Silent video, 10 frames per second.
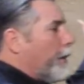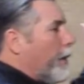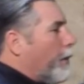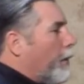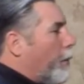you
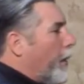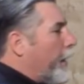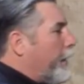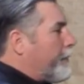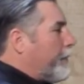know,
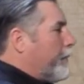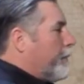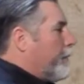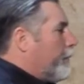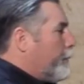
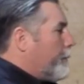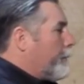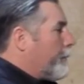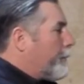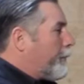whatever,
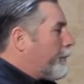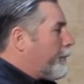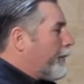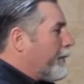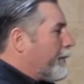
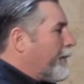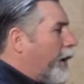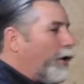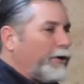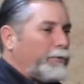then
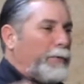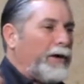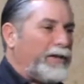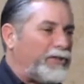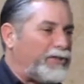the Holy
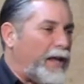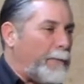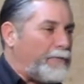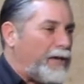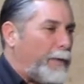Spirit just
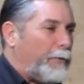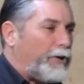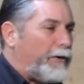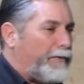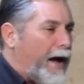steps up
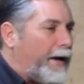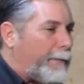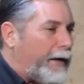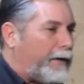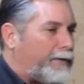when you invite
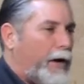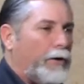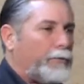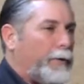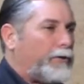him in. He said,
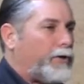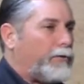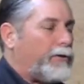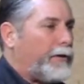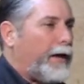Holy Spirit,
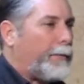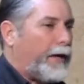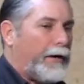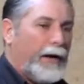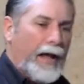help
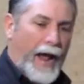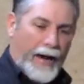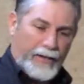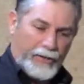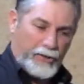me here.
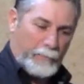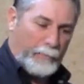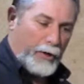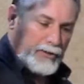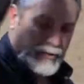And
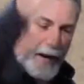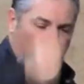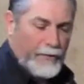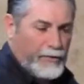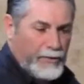just puts
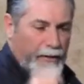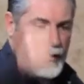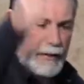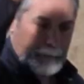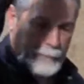down the
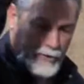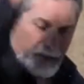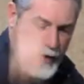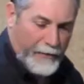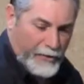stick,
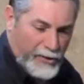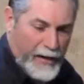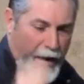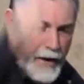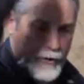puts down the
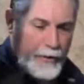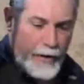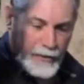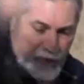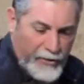standard,
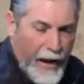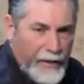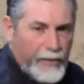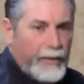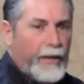
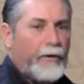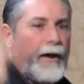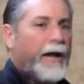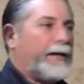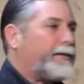stakes it in the
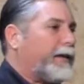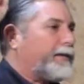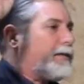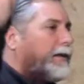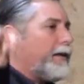ground and
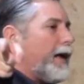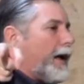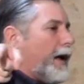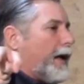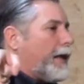says,
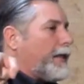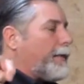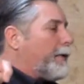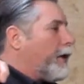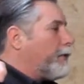
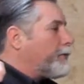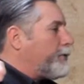they belong